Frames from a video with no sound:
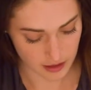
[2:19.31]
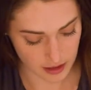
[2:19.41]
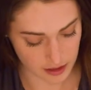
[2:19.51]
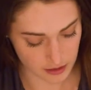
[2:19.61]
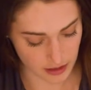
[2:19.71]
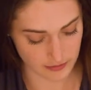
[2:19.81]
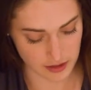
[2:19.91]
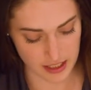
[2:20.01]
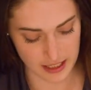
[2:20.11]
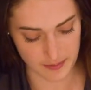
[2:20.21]
And you don't have
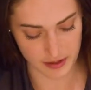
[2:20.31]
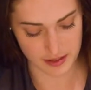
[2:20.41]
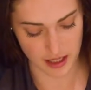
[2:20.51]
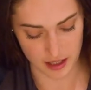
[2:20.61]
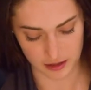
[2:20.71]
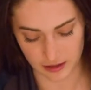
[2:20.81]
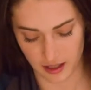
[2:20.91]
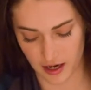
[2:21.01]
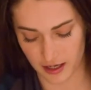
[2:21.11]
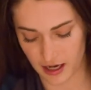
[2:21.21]
to keep a solid
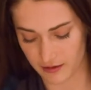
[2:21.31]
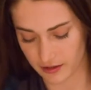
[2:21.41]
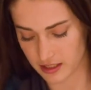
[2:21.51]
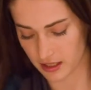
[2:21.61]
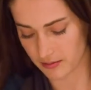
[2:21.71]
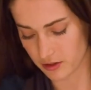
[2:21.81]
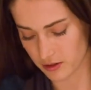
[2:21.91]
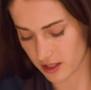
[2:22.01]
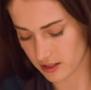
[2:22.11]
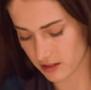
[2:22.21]
line every time you
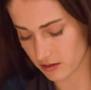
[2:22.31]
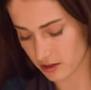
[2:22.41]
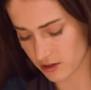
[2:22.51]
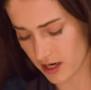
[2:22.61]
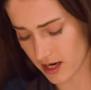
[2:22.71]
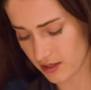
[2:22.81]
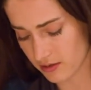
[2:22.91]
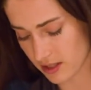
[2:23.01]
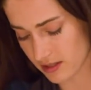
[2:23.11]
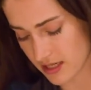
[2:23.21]
trace. You can try
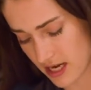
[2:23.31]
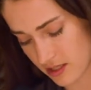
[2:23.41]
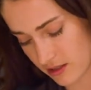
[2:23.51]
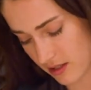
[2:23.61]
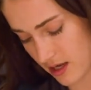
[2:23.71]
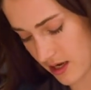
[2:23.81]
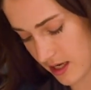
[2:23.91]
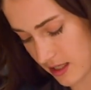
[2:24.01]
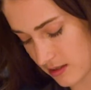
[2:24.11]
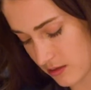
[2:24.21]
using dashed
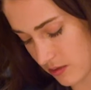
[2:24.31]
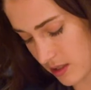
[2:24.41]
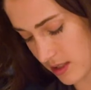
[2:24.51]
lines or